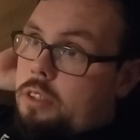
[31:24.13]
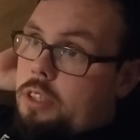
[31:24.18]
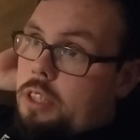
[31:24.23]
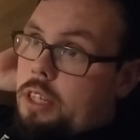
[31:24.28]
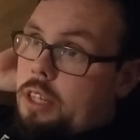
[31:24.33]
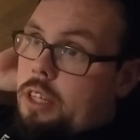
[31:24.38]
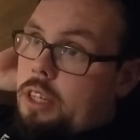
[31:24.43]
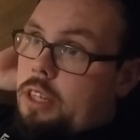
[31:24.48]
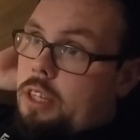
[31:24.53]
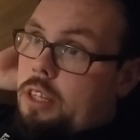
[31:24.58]

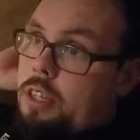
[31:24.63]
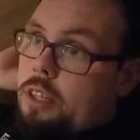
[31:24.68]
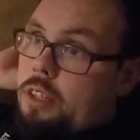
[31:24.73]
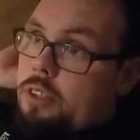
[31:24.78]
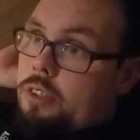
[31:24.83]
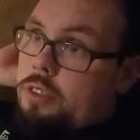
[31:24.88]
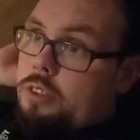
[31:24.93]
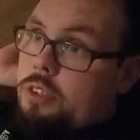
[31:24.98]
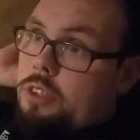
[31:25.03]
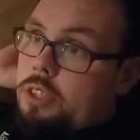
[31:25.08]

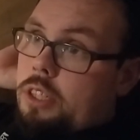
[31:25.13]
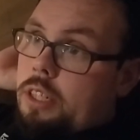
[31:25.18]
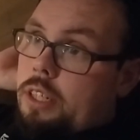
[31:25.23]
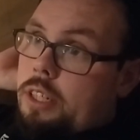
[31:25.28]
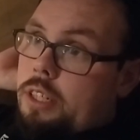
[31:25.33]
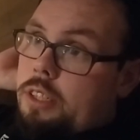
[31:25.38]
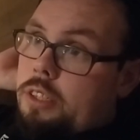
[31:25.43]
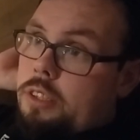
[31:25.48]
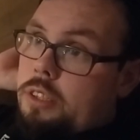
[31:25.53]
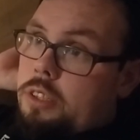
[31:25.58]
The
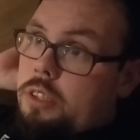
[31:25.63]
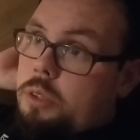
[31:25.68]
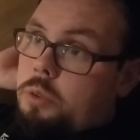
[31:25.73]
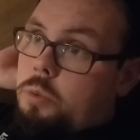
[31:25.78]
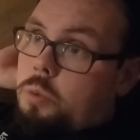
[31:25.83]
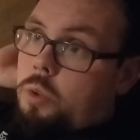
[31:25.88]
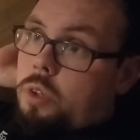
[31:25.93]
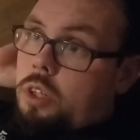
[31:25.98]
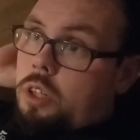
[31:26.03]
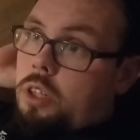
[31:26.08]
scenes
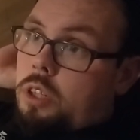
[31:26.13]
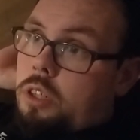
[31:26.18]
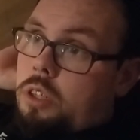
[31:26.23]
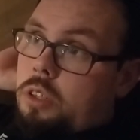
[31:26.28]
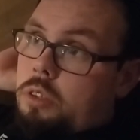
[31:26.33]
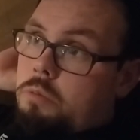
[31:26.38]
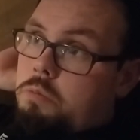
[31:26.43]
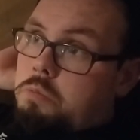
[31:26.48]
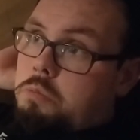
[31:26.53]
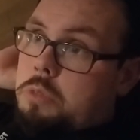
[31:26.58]

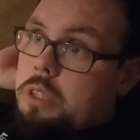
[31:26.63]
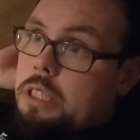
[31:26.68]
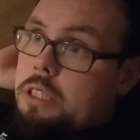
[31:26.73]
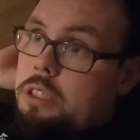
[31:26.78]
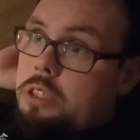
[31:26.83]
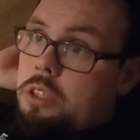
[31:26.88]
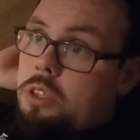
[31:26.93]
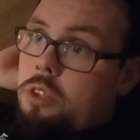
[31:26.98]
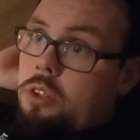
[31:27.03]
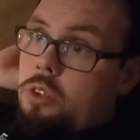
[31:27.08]
were
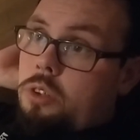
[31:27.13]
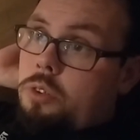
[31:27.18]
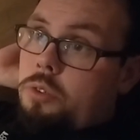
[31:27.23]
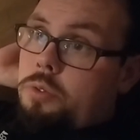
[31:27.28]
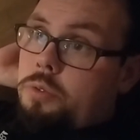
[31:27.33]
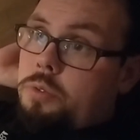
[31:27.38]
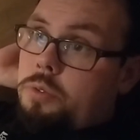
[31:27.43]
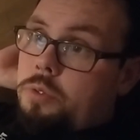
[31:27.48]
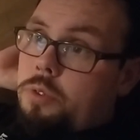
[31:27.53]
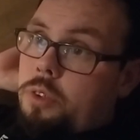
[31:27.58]
decent
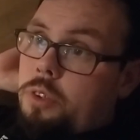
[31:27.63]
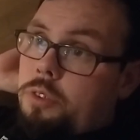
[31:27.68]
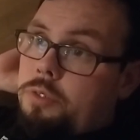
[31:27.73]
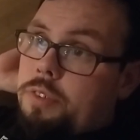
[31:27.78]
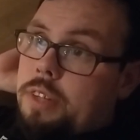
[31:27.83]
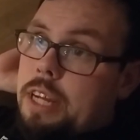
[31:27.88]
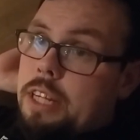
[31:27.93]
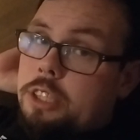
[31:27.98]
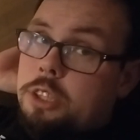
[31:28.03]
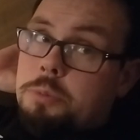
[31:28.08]
enough of
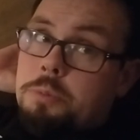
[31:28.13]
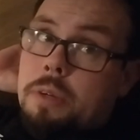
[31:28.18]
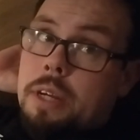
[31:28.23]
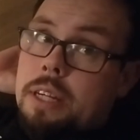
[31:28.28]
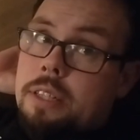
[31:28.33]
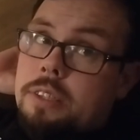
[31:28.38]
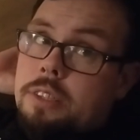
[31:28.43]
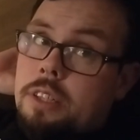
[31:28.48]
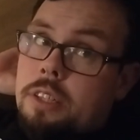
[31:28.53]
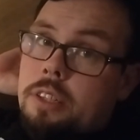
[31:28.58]

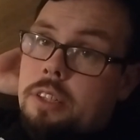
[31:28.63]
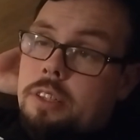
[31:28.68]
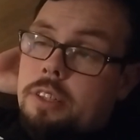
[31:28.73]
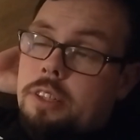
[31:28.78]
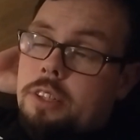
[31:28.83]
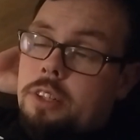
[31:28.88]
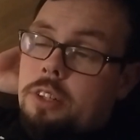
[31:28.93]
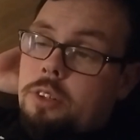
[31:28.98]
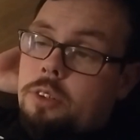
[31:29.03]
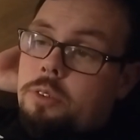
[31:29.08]
action-packed, kind of,
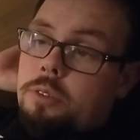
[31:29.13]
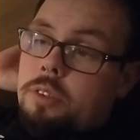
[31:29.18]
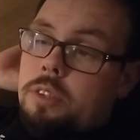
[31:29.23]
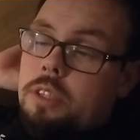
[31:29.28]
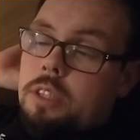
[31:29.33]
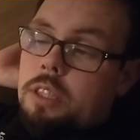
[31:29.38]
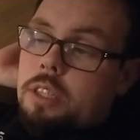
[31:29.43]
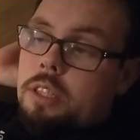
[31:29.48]
you know.